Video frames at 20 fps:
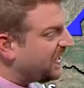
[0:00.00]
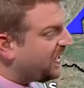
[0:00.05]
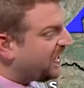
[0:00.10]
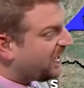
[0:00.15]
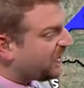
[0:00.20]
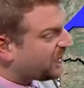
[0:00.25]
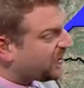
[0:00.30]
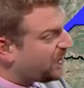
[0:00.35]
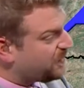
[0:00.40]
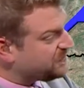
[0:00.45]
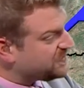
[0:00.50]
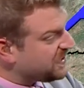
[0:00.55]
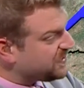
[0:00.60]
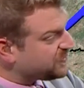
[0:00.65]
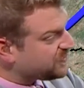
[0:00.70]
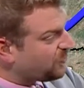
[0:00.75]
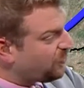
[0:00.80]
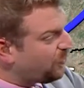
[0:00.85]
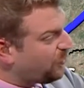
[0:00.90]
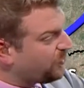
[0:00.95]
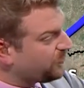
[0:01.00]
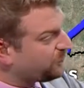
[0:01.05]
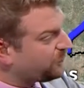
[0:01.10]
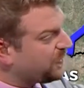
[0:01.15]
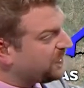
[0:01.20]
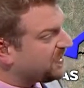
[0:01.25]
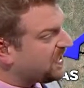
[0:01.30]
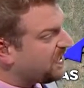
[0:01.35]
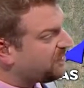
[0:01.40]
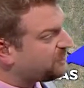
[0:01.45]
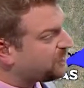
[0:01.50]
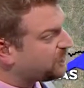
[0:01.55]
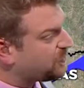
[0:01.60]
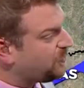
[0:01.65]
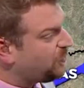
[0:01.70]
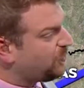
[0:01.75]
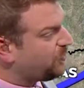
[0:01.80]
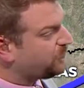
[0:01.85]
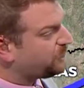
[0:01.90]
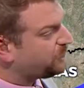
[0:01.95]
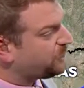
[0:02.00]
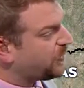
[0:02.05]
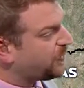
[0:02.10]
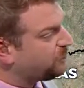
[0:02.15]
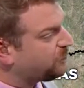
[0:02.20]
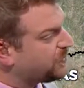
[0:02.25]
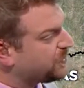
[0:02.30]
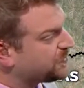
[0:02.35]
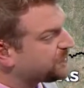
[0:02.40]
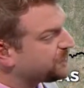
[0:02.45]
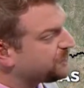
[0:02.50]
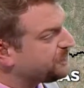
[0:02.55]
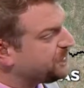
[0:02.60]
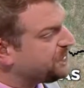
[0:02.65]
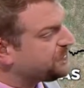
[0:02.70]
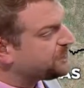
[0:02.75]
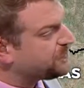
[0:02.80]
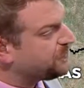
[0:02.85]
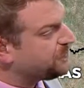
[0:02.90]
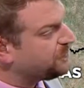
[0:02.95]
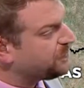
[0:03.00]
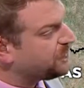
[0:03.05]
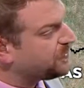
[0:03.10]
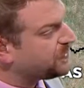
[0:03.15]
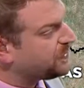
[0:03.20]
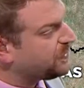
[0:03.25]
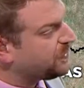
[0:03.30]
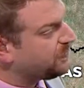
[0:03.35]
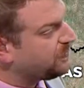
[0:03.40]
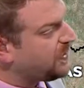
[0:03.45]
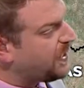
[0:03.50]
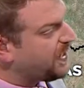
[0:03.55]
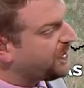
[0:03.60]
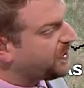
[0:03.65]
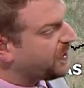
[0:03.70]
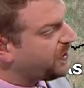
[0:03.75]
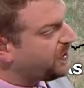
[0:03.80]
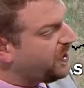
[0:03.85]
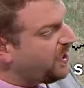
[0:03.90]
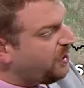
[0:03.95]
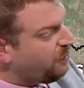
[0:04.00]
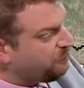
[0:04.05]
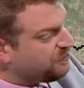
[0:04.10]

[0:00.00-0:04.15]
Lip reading: It comes as cold front after cold front works through eastern North Carolina